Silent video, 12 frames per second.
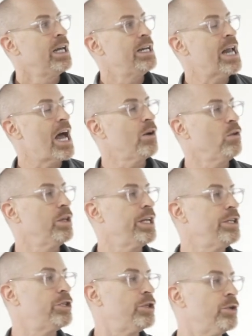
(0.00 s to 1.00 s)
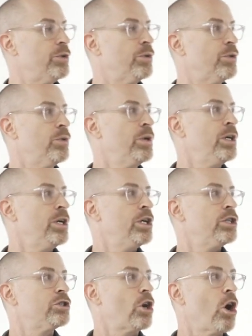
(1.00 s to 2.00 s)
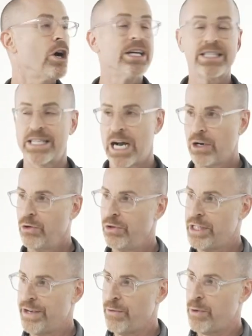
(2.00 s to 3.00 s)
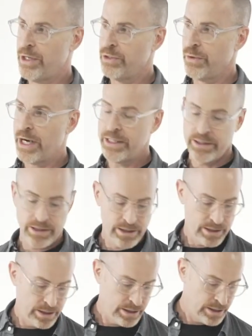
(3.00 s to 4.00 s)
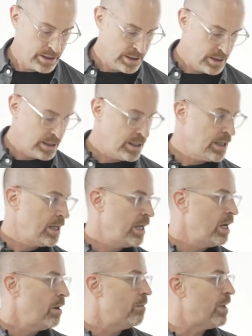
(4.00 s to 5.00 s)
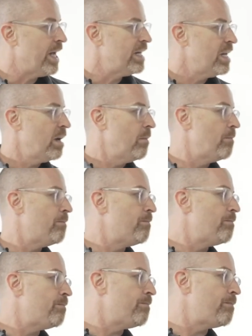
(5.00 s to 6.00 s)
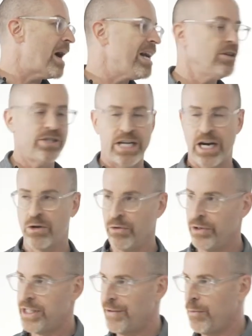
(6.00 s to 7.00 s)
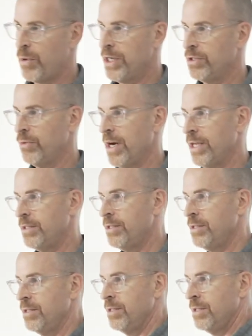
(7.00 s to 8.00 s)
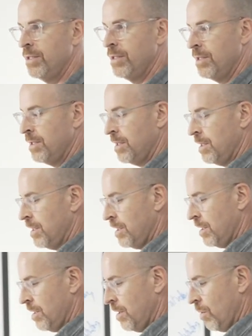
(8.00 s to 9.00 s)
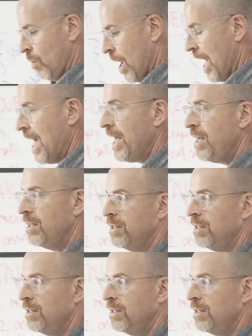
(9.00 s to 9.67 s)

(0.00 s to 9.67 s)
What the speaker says: not only do target stockholders have appraisal rights, but buyer stockholders have appraisal rights. Why?